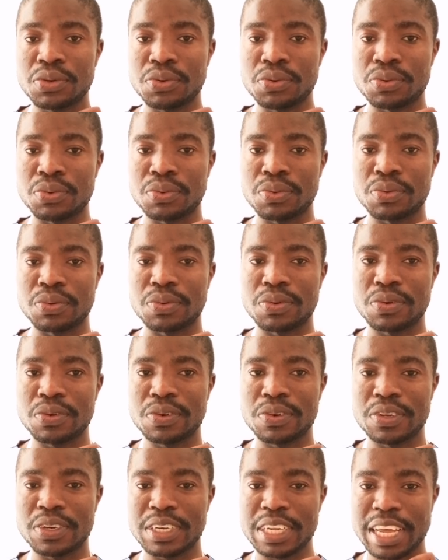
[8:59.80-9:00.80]
to
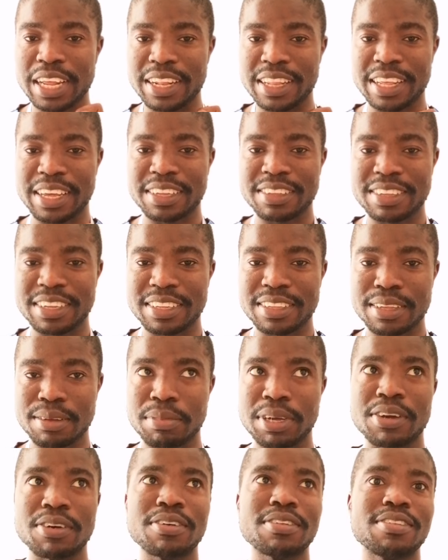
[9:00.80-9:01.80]
tell the assessor,
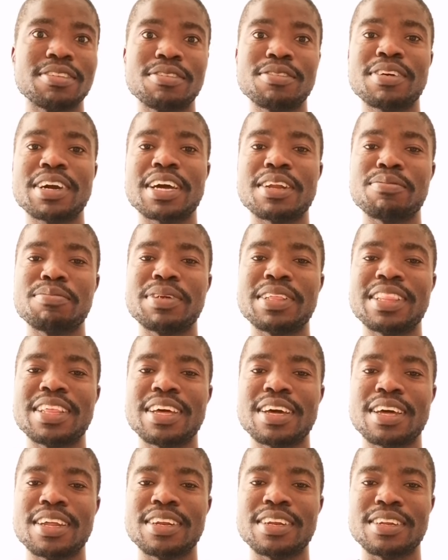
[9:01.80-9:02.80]
because you can be
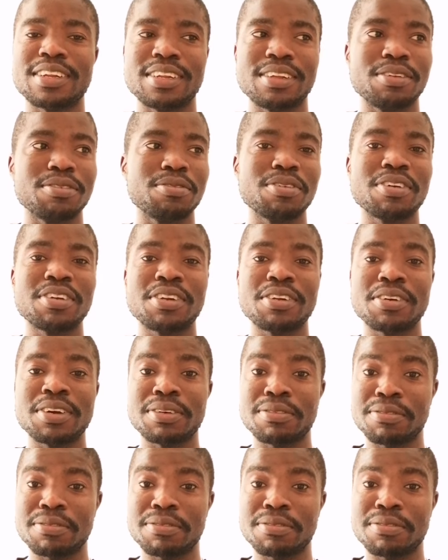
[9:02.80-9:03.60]
there and you don't know